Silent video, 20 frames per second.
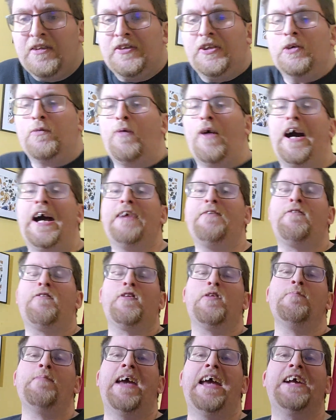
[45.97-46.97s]
wine with
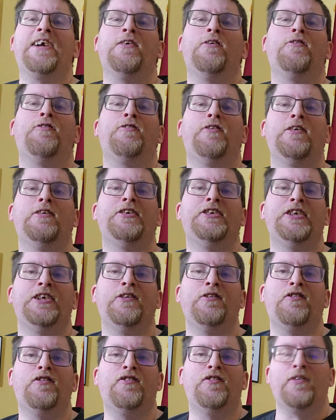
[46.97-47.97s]
the mango fruit
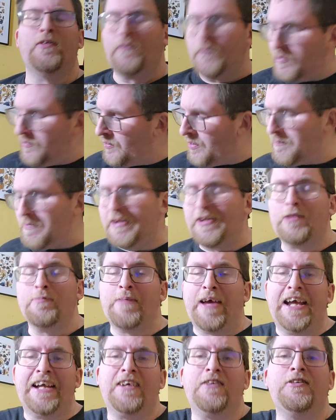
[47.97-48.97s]
juice, the
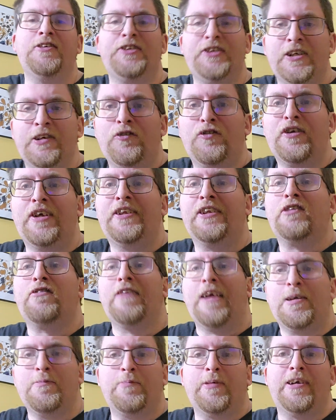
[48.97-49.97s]
mango juice and the
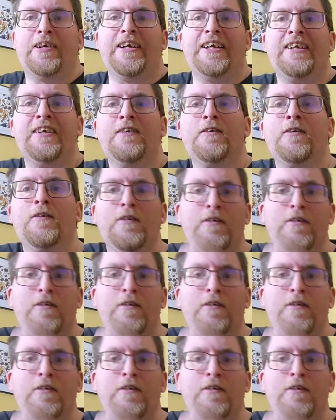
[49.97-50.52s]
cranberry.